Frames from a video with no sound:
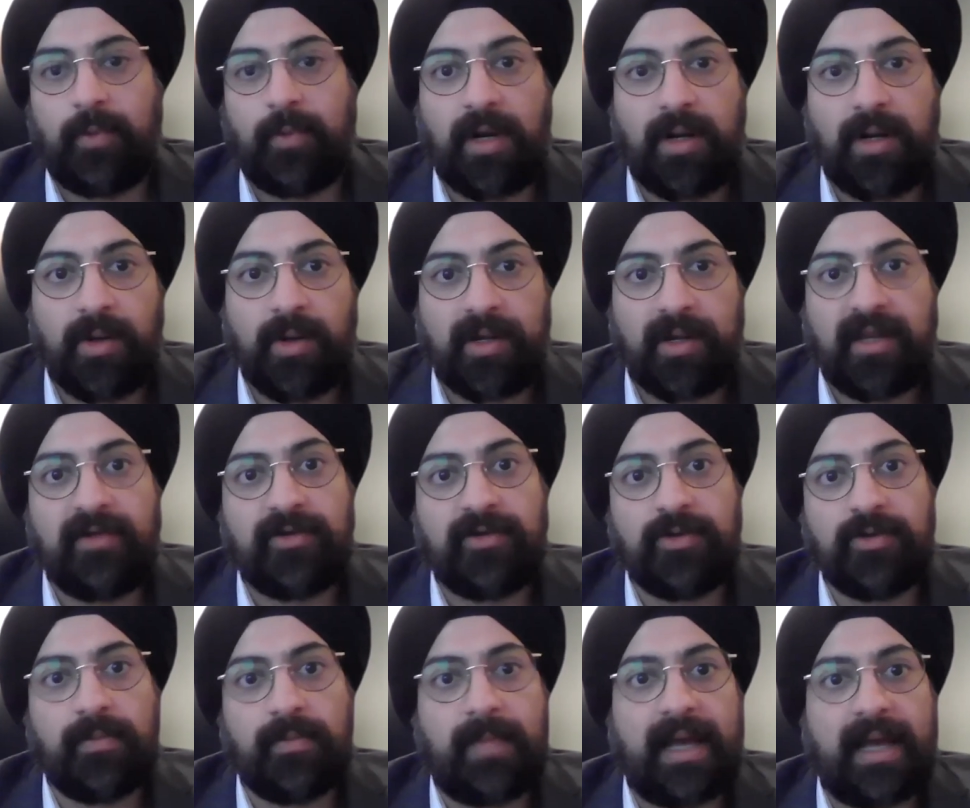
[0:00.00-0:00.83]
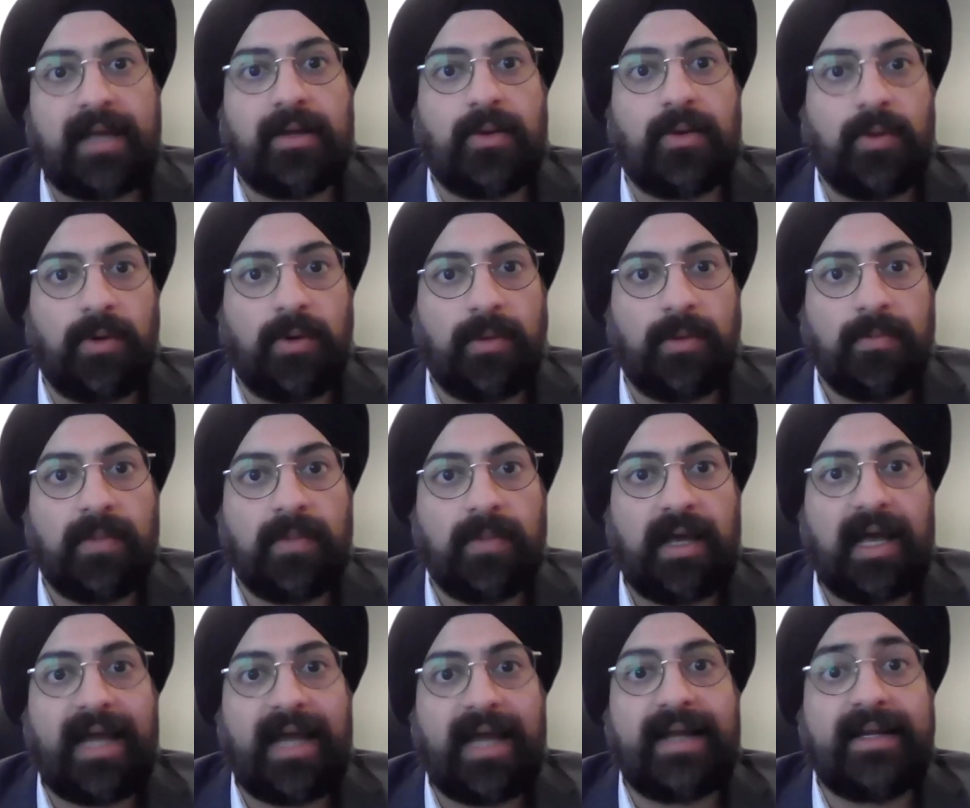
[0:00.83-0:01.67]
are looking to buy a home,
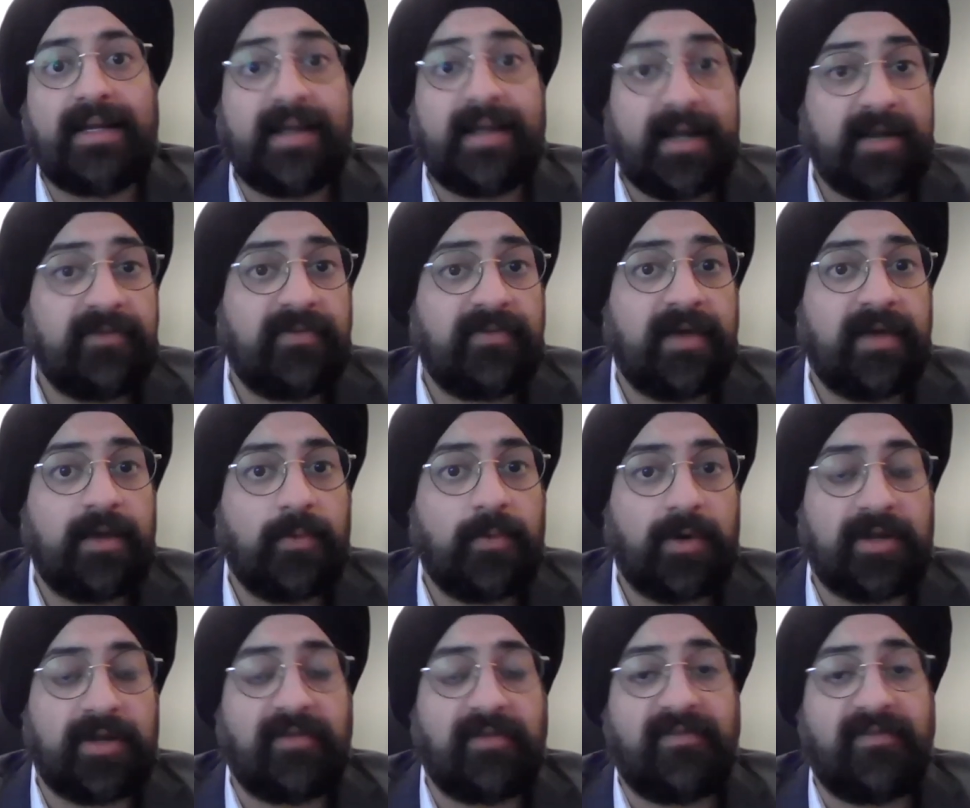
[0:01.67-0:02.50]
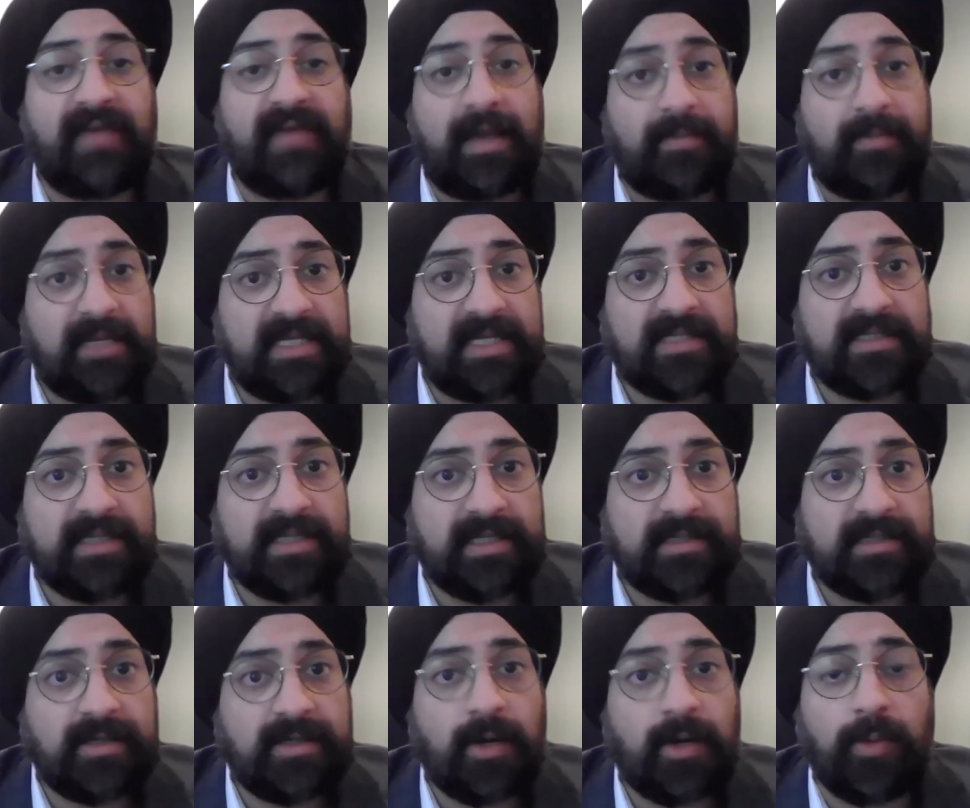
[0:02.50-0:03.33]
identify what your family's
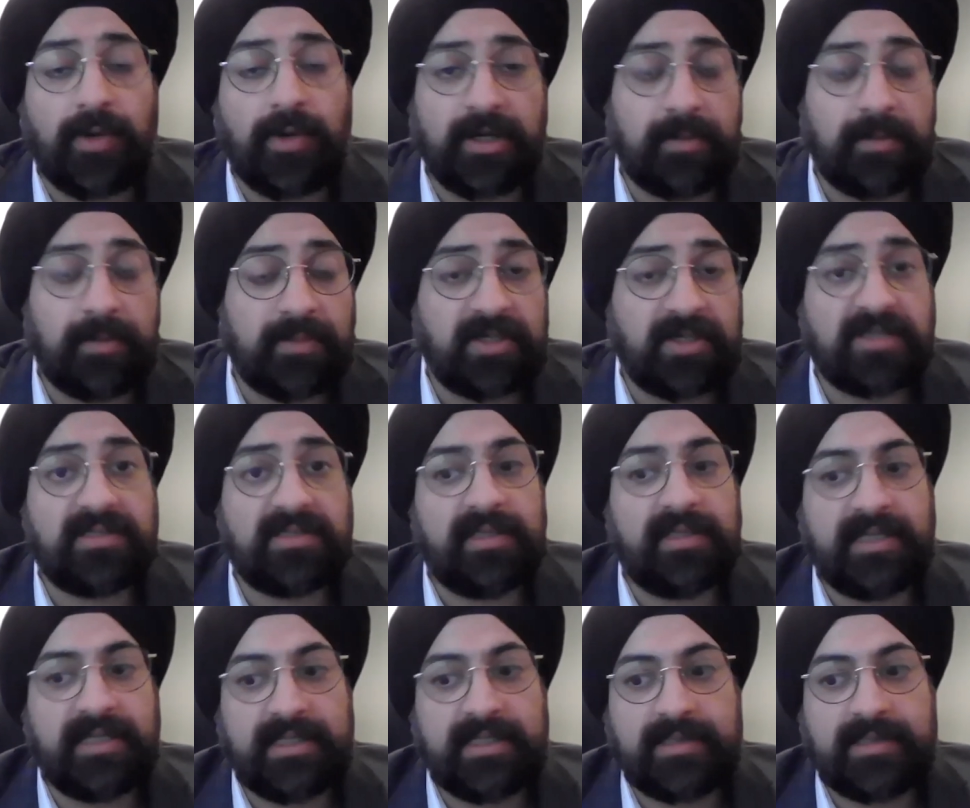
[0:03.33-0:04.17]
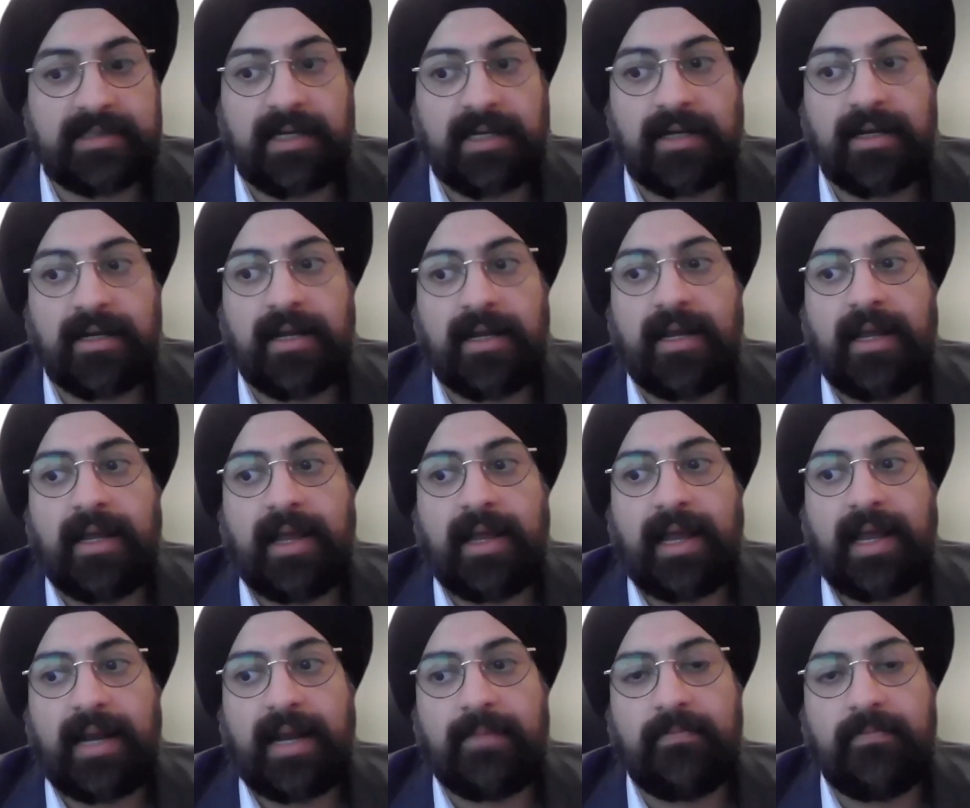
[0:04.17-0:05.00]
needs are, what your personal needs are,
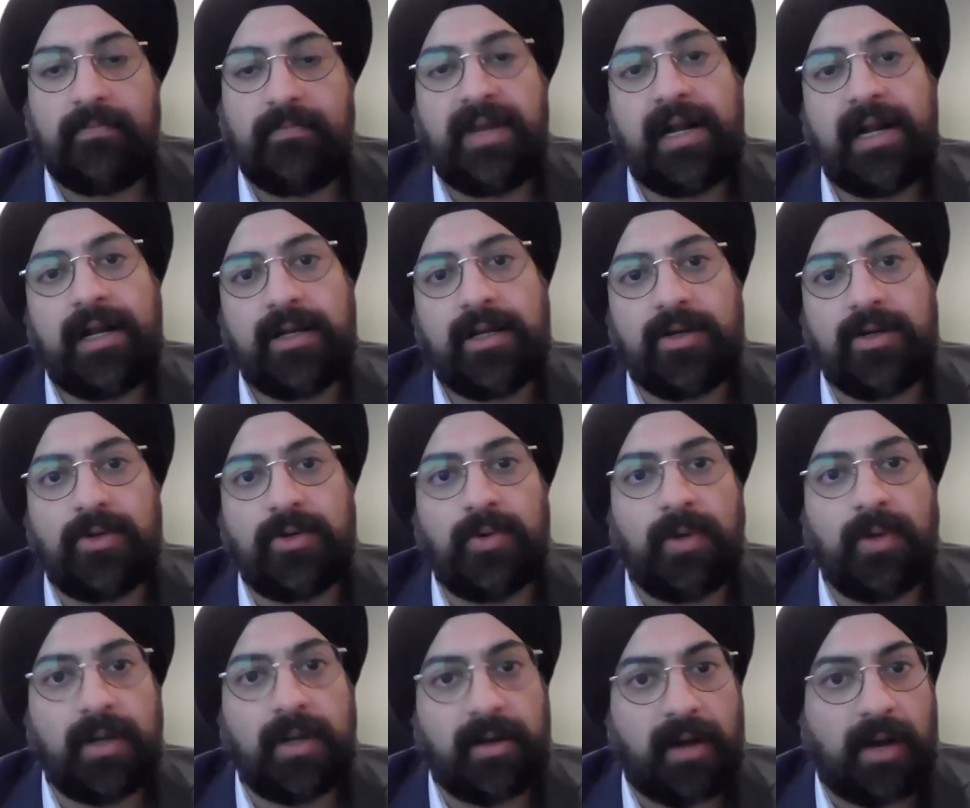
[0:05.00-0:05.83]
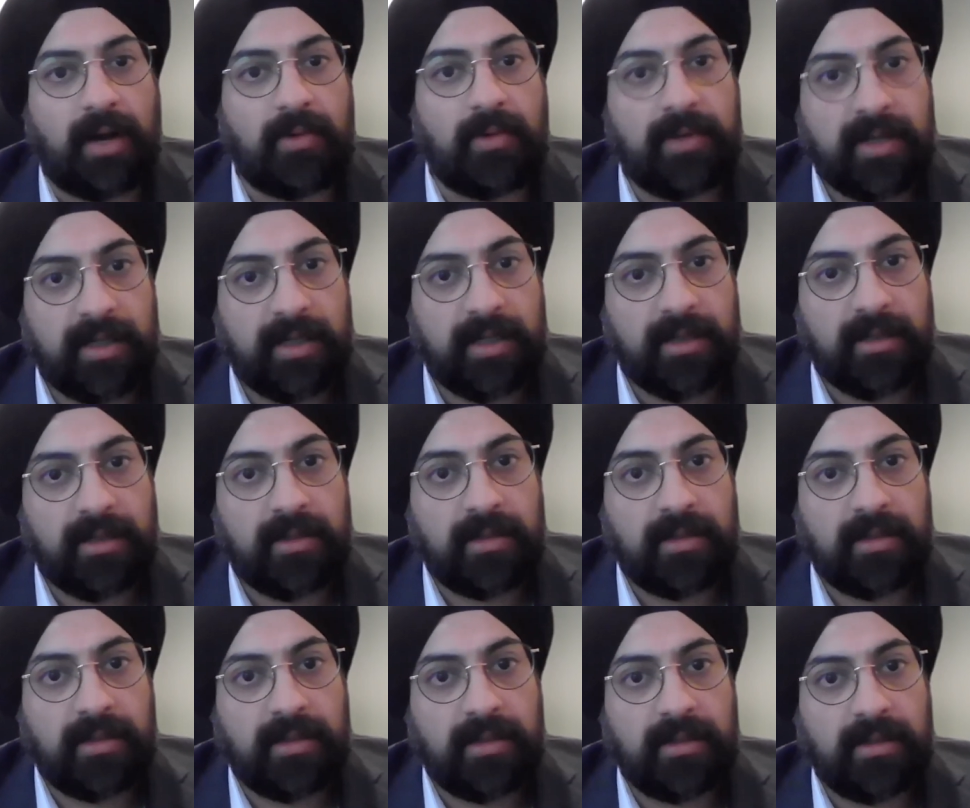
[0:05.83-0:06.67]
and build a goal around it.
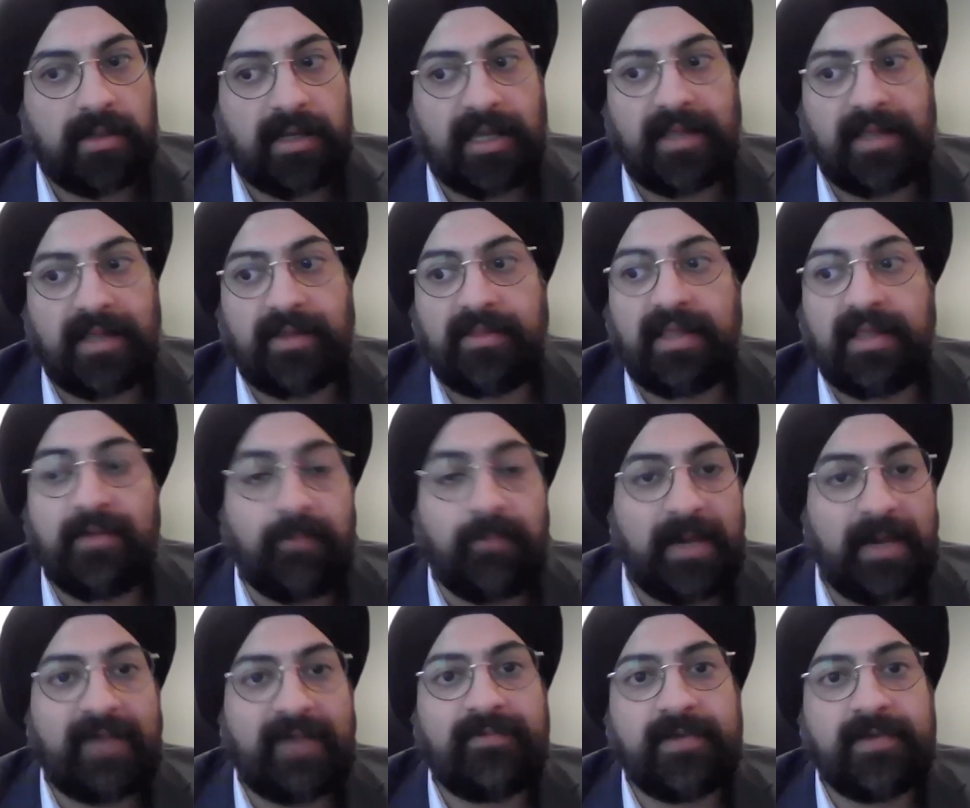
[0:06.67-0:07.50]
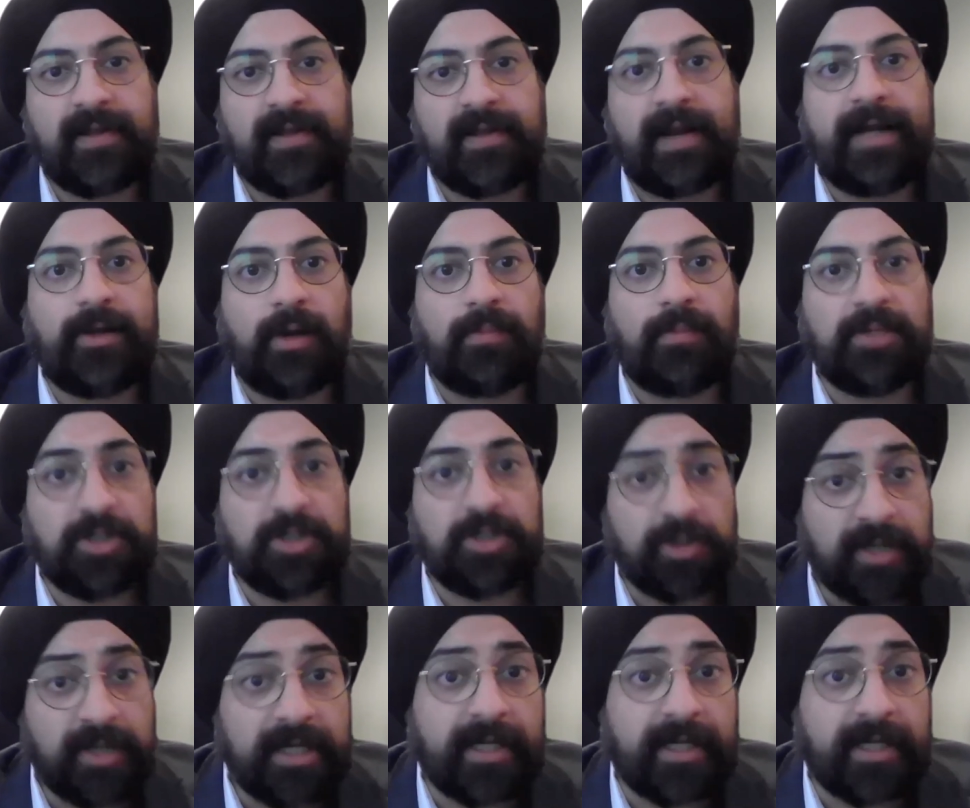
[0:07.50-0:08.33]
Then wait for the right
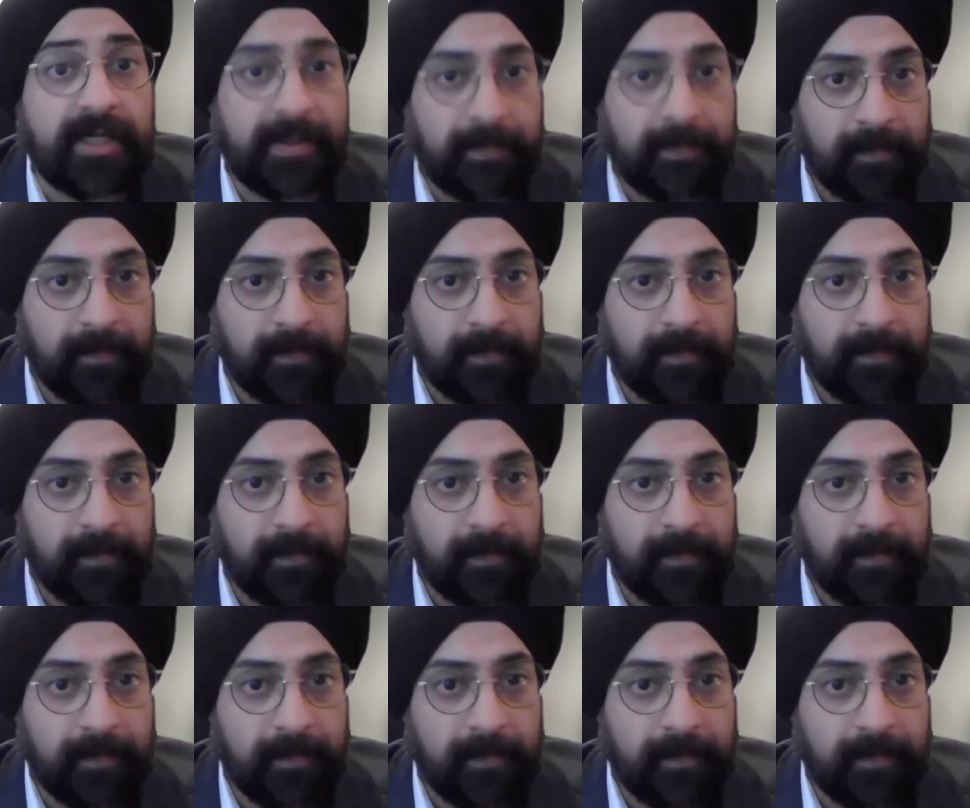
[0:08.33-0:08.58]
opportunity.